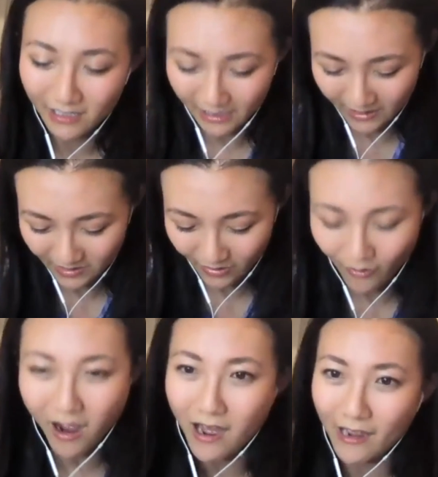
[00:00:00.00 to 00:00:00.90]
And
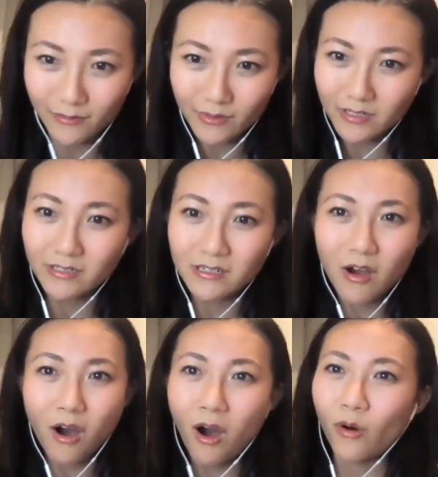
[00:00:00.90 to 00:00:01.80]
so I would
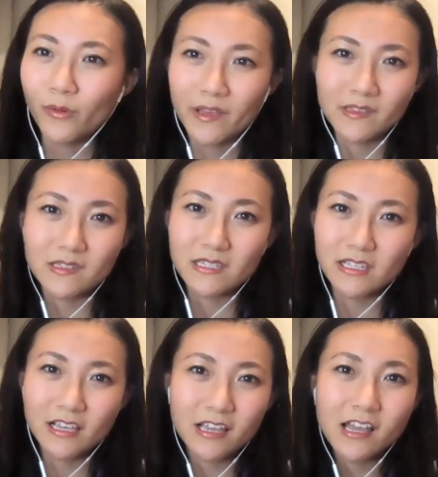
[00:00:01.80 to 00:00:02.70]
always
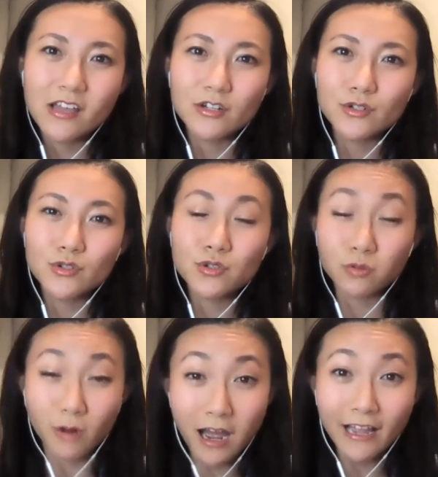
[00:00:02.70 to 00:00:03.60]

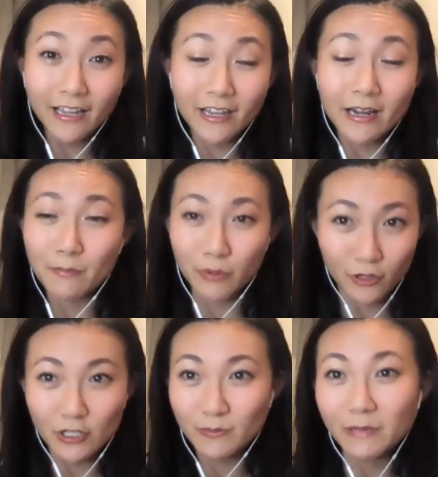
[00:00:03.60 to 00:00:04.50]
try and
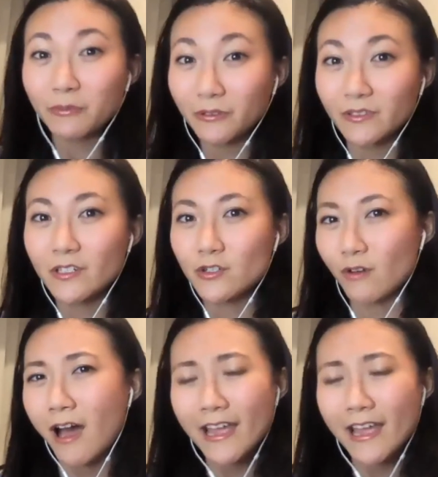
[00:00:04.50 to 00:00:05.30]
push people to try.